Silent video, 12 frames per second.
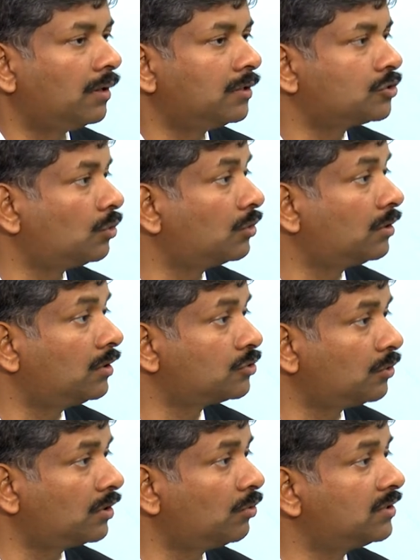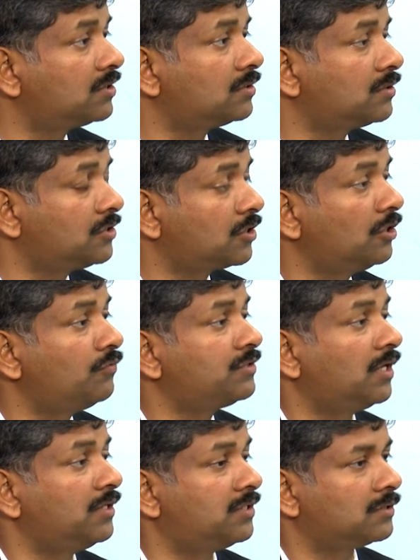sort out such kind of
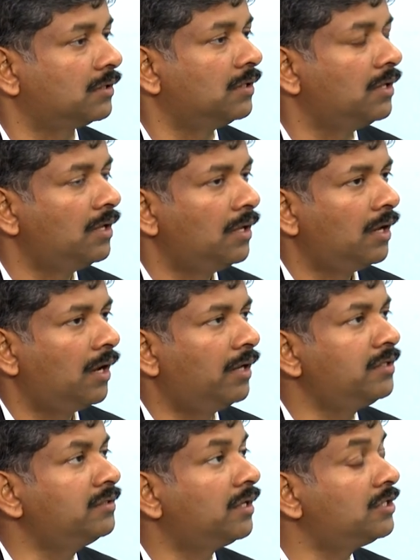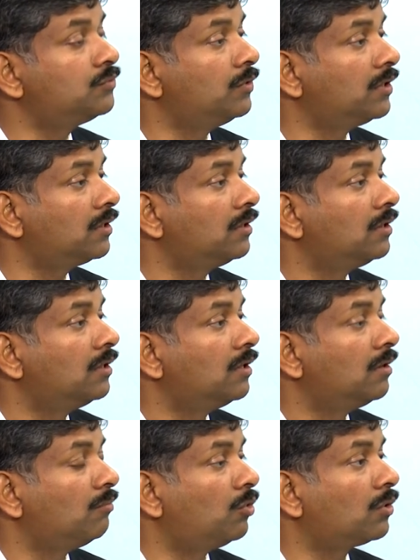challenges? I think that is where
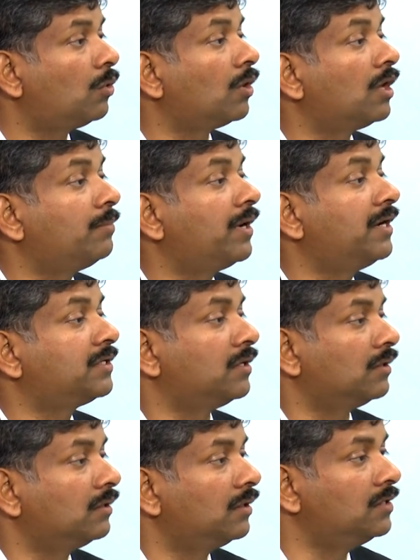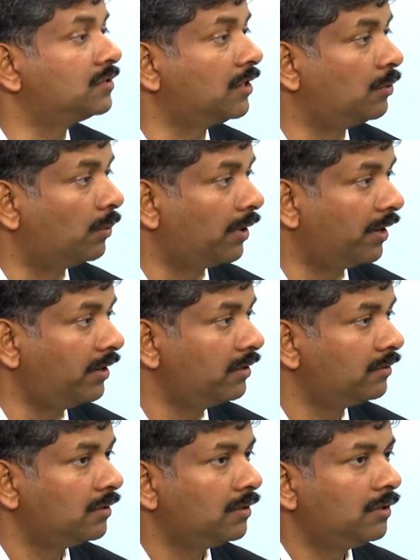more collaboration is required.
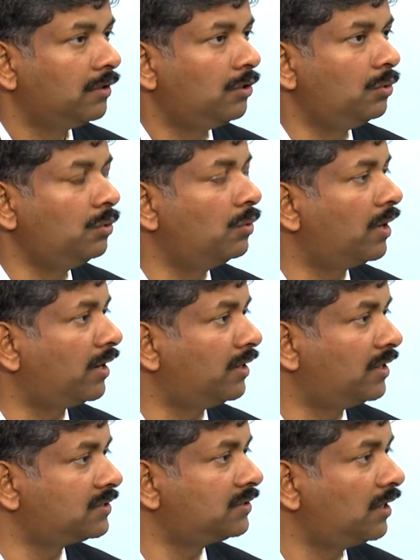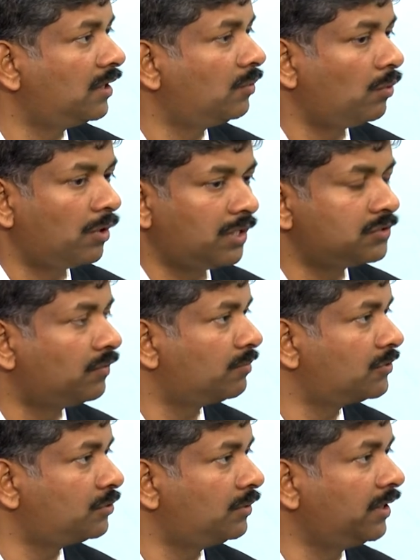to understand what is
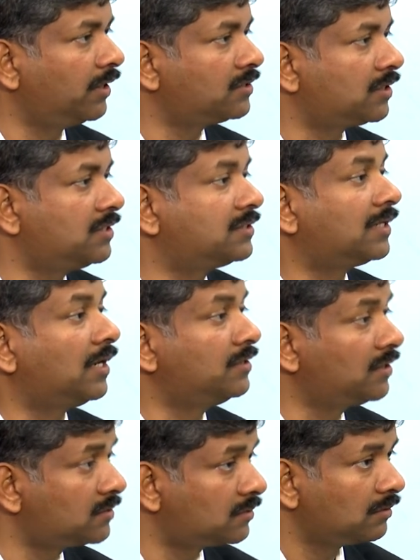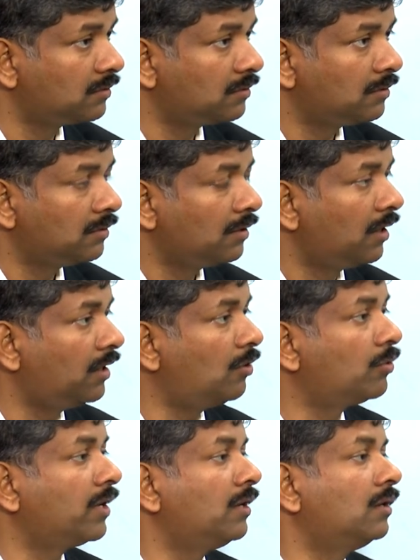pharmaceutical industry challenges and
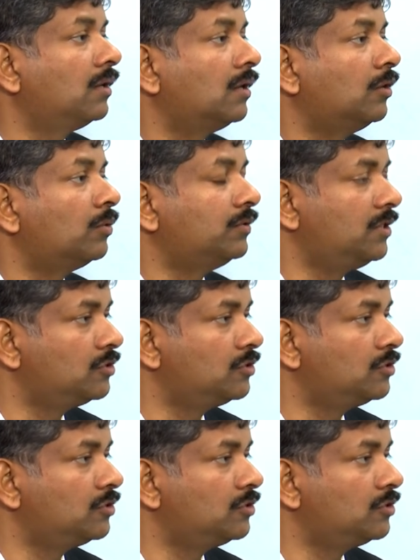how can, you know, the